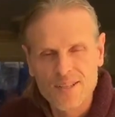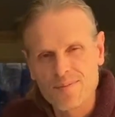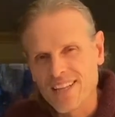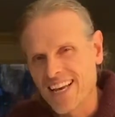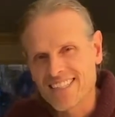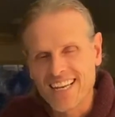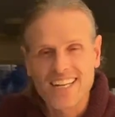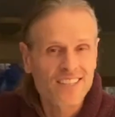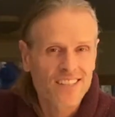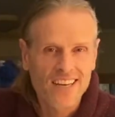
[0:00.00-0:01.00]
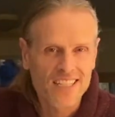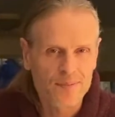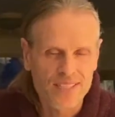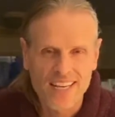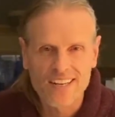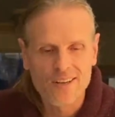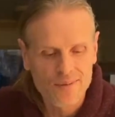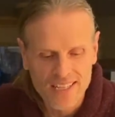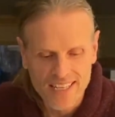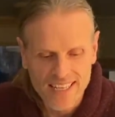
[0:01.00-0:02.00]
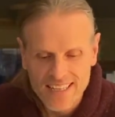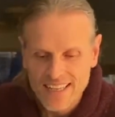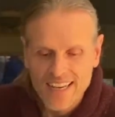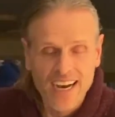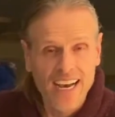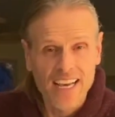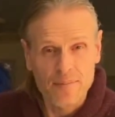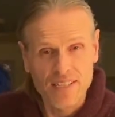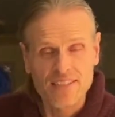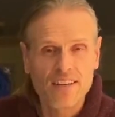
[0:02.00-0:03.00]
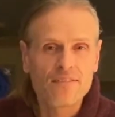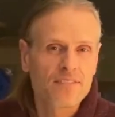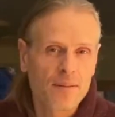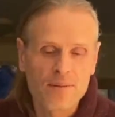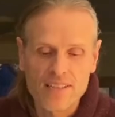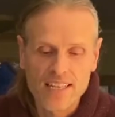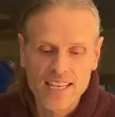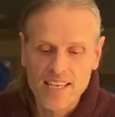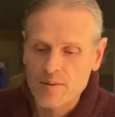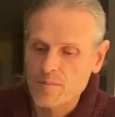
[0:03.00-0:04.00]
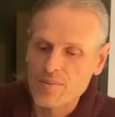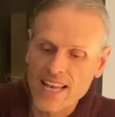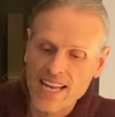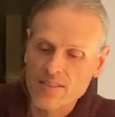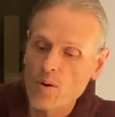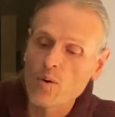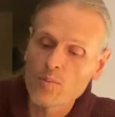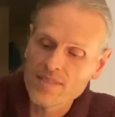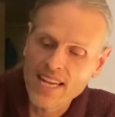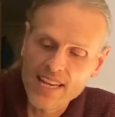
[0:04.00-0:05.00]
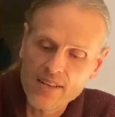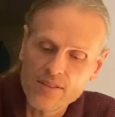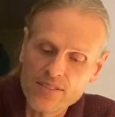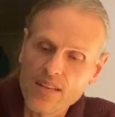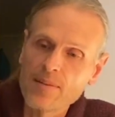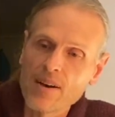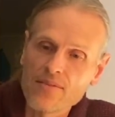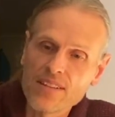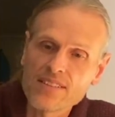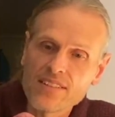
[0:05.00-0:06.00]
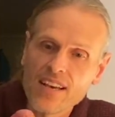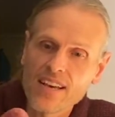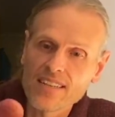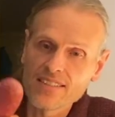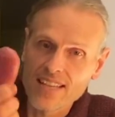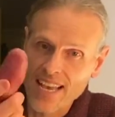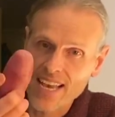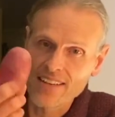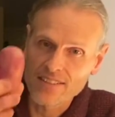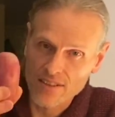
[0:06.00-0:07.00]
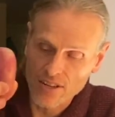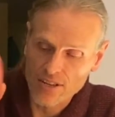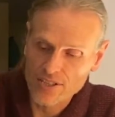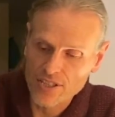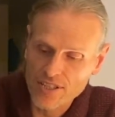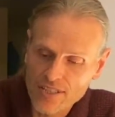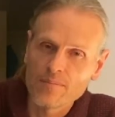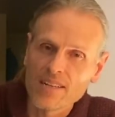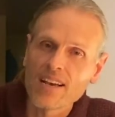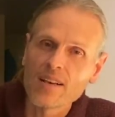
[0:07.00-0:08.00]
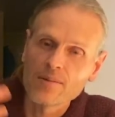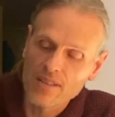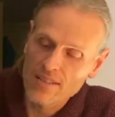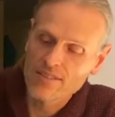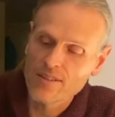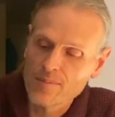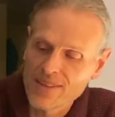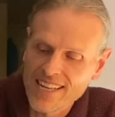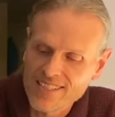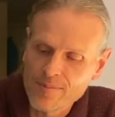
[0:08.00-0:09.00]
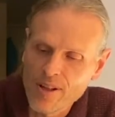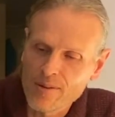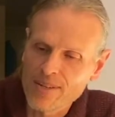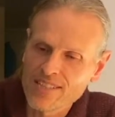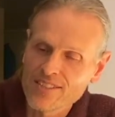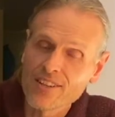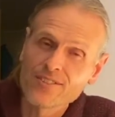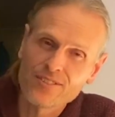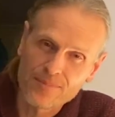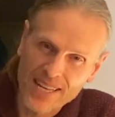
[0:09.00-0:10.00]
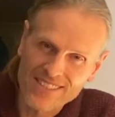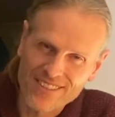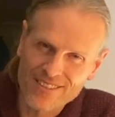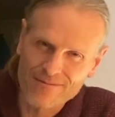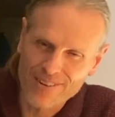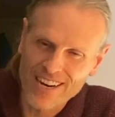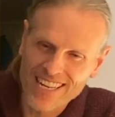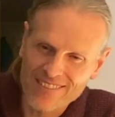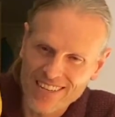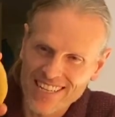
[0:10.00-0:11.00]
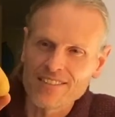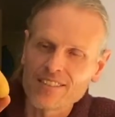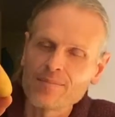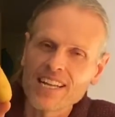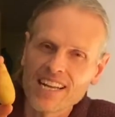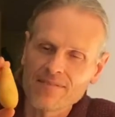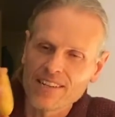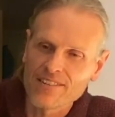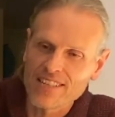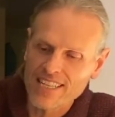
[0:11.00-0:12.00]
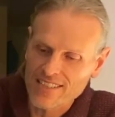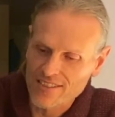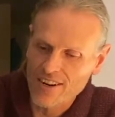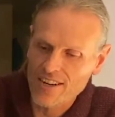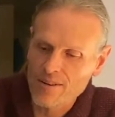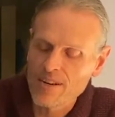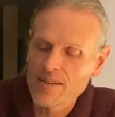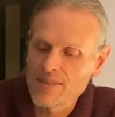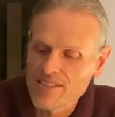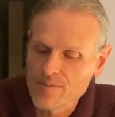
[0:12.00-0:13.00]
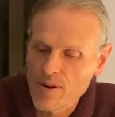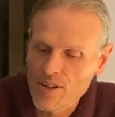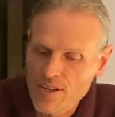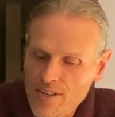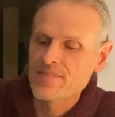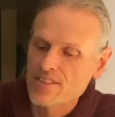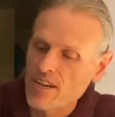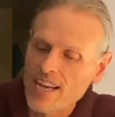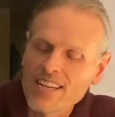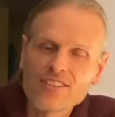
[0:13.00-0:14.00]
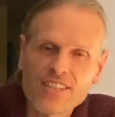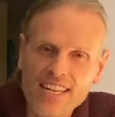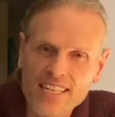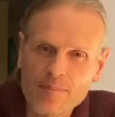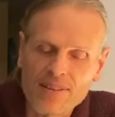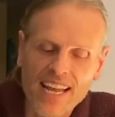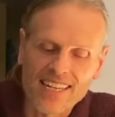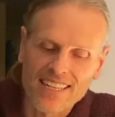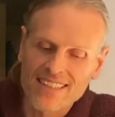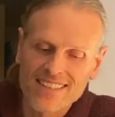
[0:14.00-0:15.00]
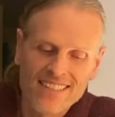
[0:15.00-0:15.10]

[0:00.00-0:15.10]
plant any size potato really. I myself typically plant whole potatoes about this size and larger, but I will also plant smaller ones. Also depends on the variety, right? These banana fingerlings are quite a bit smaller. So I usually end up planting